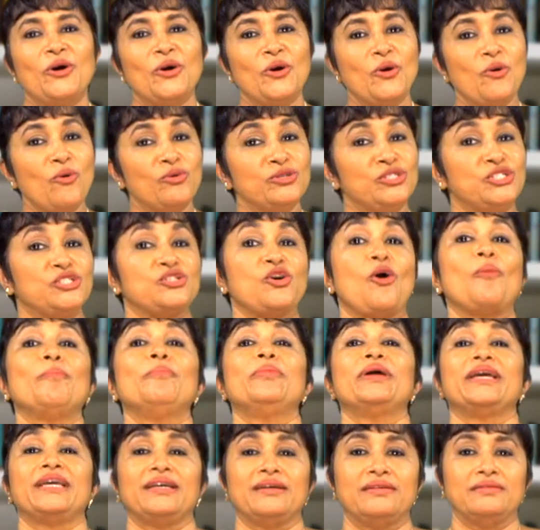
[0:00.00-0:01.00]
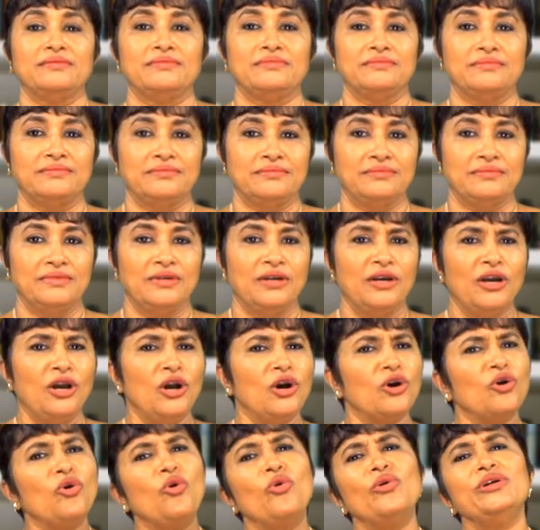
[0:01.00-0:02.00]
Go shopping.
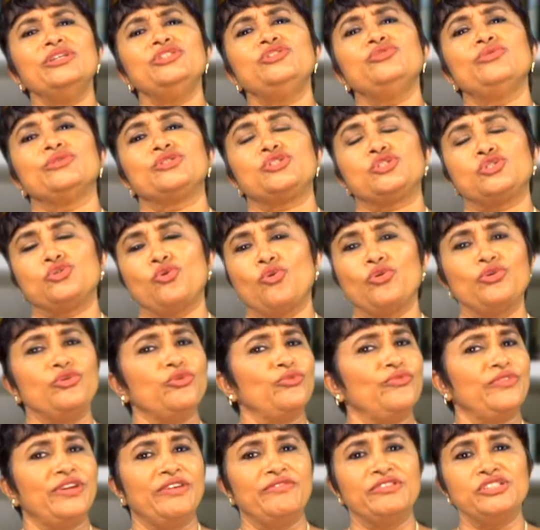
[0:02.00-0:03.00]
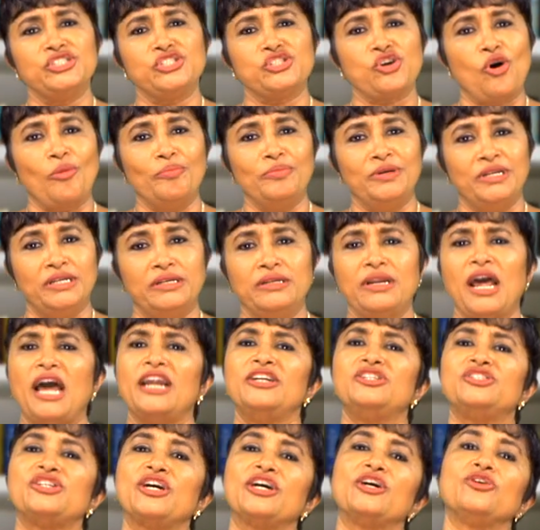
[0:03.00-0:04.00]
Go into a store you've never shopped in
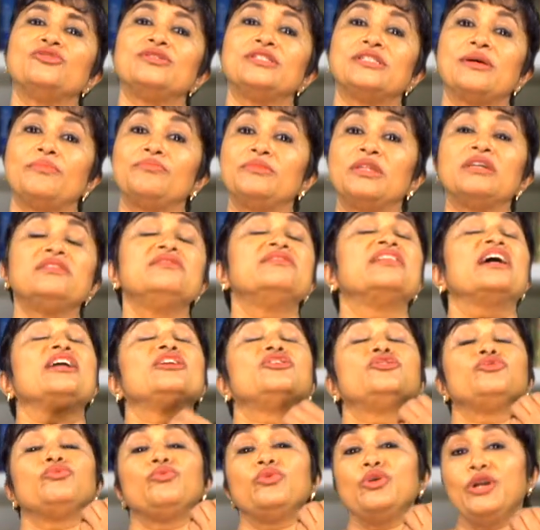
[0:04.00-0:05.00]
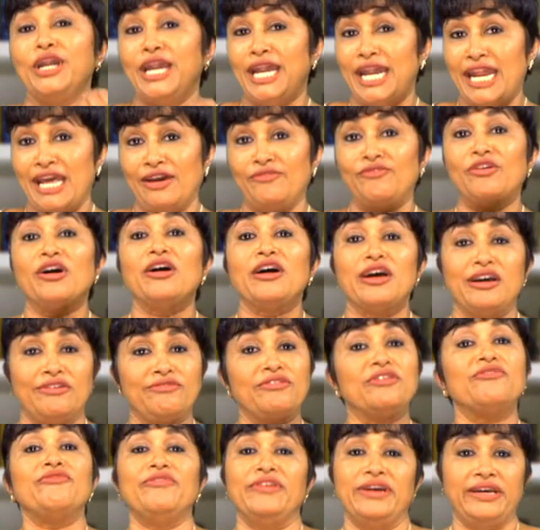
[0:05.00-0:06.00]
and try on something that you would never
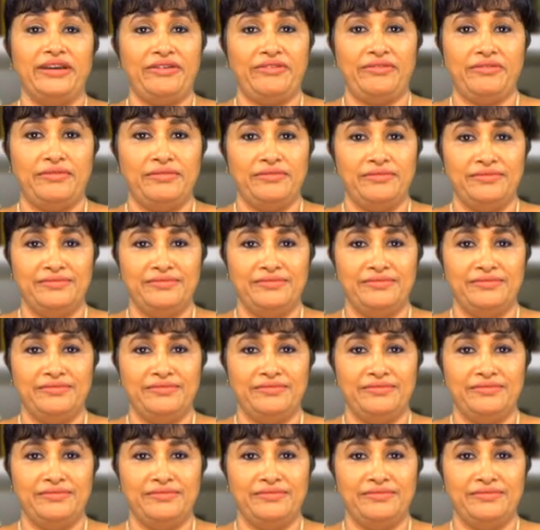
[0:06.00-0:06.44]
ever wear.